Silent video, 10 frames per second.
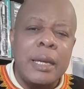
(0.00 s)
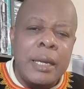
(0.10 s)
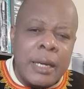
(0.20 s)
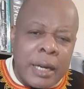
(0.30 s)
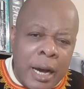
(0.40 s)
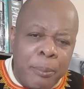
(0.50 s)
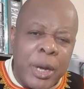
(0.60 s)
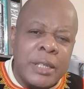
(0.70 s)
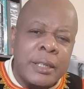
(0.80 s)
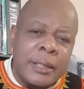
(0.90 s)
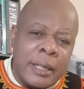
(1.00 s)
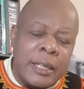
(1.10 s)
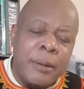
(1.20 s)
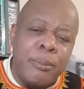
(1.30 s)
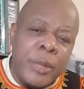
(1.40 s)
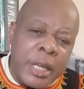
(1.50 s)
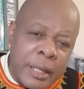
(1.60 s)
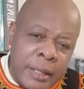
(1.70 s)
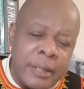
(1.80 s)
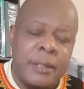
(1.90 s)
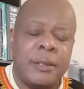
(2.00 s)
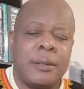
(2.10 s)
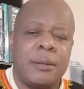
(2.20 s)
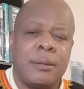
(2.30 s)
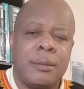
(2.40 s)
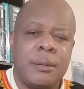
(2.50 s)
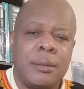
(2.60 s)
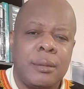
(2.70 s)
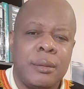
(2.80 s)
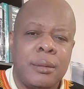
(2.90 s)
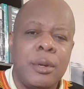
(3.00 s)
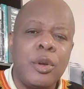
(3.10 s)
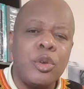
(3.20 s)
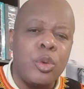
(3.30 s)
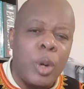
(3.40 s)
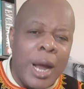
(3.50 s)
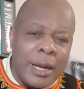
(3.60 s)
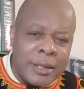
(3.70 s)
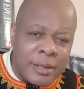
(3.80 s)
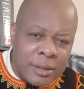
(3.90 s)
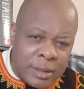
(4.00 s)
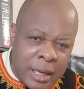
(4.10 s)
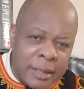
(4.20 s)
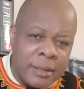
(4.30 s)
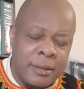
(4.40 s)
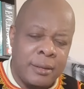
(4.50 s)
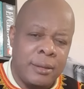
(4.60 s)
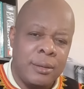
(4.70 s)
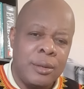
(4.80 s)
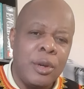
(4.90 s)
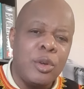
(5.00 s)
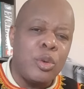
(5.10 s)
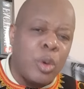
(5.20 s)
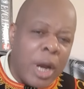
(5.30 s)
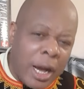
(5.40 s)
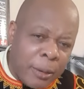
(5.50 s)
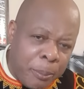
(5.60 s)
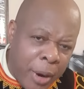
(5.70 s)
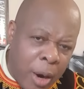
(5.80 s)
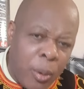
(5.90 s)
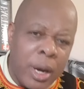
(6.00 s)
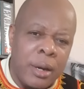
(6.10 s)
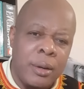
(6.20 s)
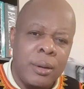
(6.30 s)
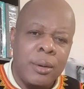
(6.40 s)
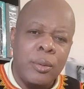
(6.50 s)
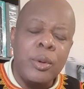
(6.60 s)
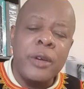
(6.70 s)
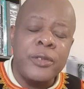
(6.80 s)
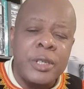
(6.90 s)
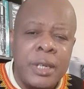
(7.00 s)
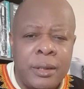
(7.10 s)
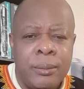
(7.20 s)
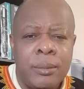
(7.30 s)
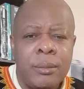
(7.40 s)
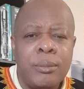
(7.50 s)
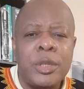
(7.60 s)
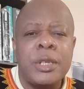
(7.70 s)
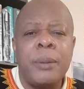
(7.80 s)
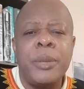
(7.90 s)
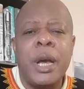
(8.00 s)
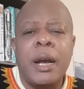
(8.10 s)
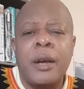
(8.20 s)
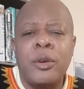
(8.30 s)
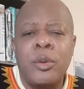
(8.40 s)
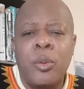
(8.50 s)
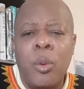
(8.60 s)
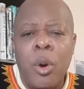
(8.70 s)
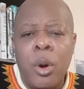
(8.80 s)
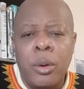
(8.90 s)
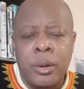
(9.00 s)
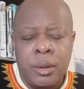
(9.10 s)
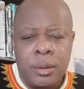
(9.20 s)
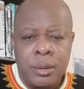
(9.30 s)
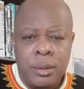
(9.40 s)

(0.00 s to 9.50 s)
Incapacitated means you lack strength, you lack power. We have seen Mr. Biya cannot walk.